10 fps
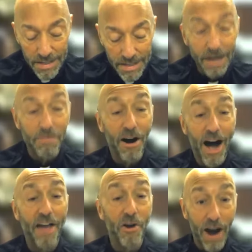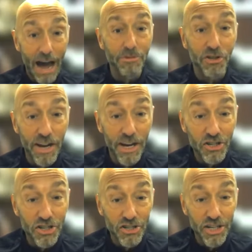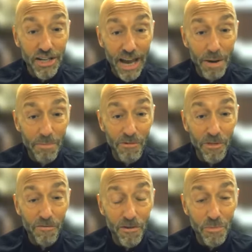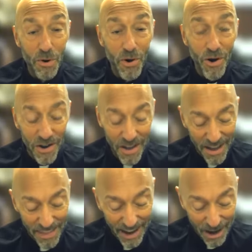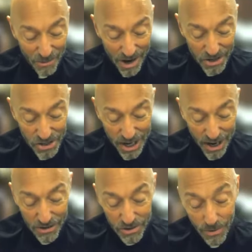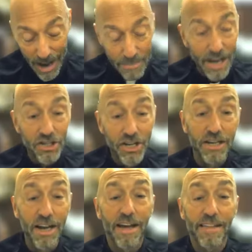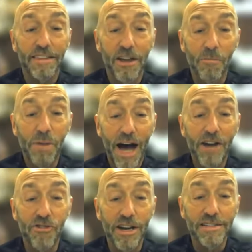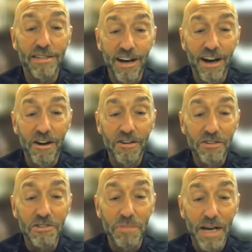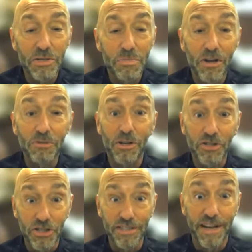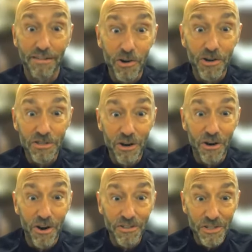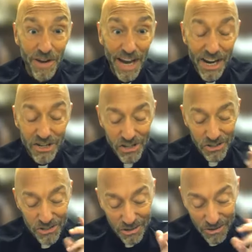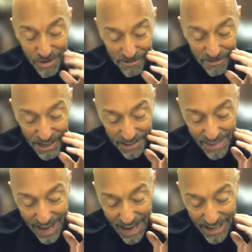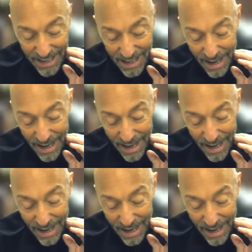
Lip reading: some other observations. She came up with a few more that I want to share. So I mentioned that there are Padres and Cardinals in baseball. Well, she said, of course, there are also angels. So you don't want to forget that.